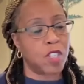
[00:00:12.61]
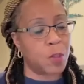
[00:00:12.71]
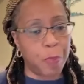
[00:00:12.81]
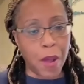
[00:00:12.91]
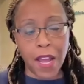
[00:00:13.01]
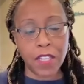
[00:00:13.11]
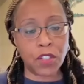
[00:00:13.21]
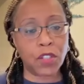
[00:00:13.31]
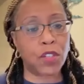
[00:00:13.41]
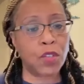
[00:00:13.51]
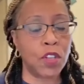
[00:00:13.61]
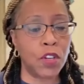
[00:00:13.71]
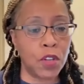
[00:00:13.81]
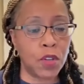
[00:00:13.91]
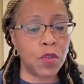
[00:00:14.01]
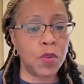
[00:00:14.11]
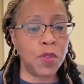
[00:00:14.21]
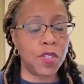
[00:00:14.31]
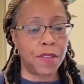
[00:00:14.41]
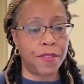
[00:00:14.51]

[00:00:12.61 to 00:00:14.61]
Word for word: response to the news